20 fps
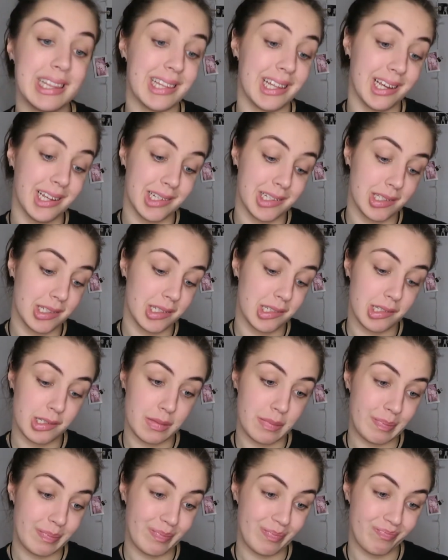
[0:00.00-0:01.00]

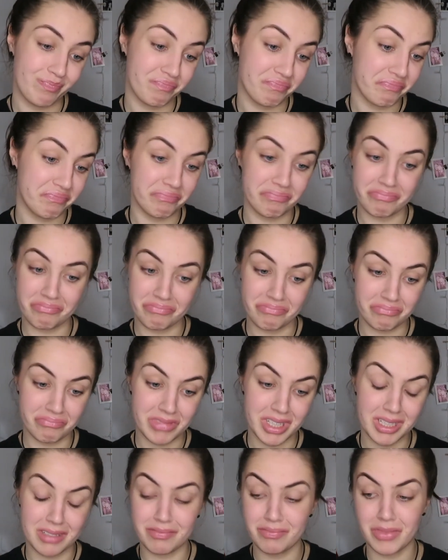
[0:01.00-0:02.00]
that's
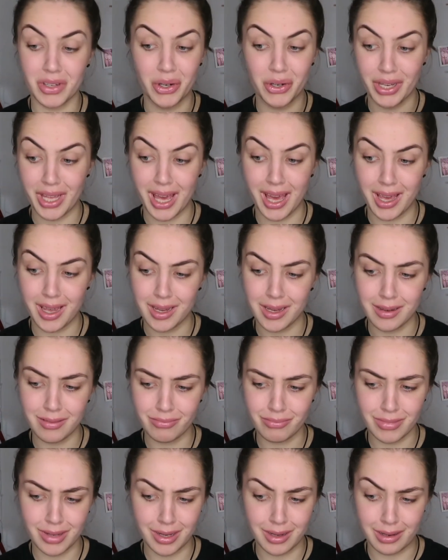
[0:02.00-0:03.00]
okay,
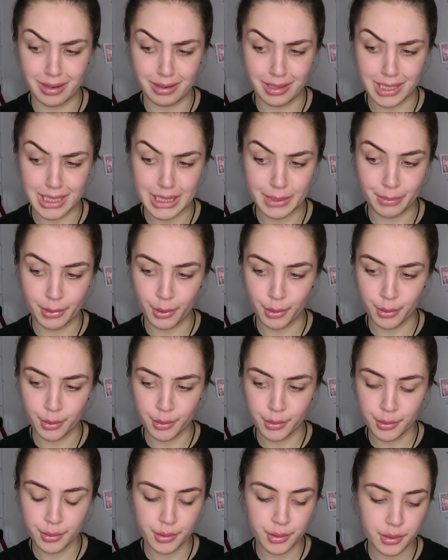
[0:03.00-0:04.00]
I
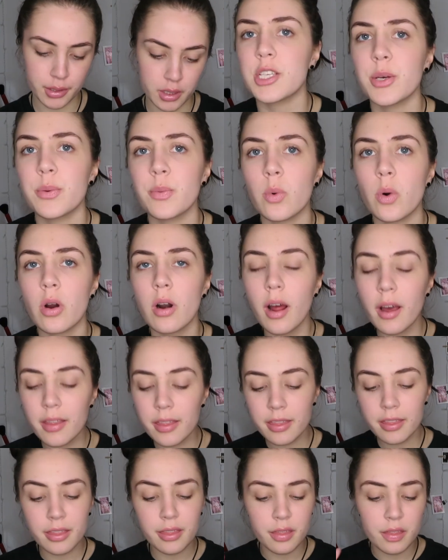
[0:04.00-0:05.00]
suppose. So what I
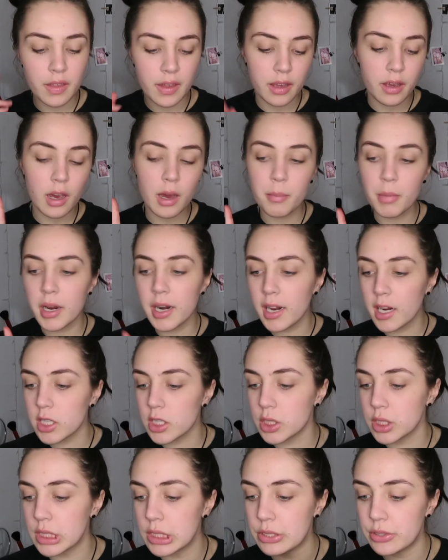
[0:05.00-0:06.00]
think I might
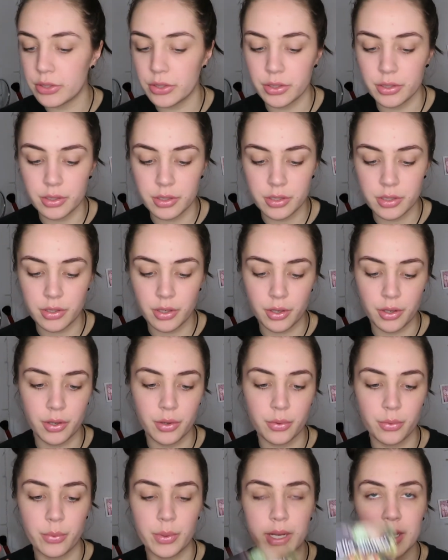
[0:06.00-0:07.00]
actually do,
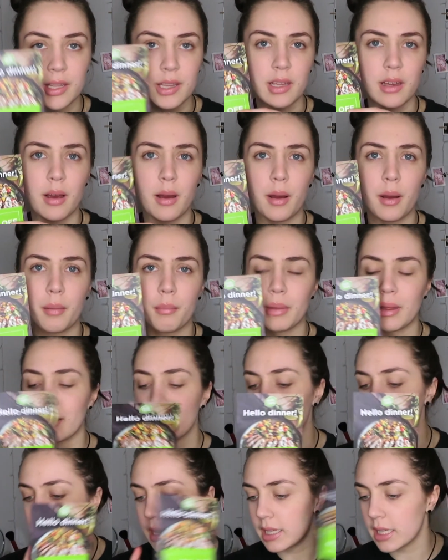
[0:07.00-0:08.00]
so with
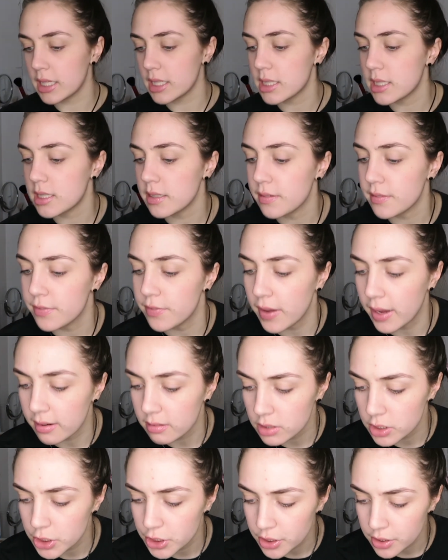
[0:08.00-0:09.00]
this
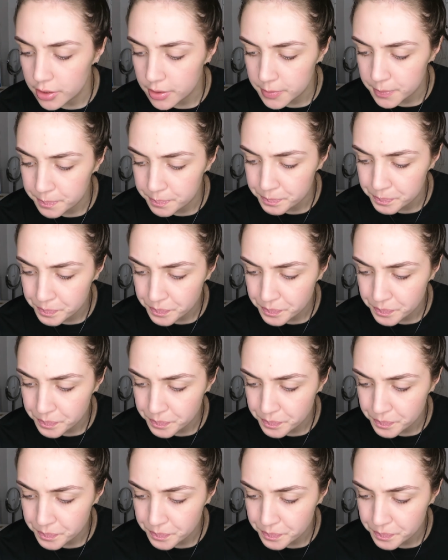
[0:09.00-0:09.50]
voucher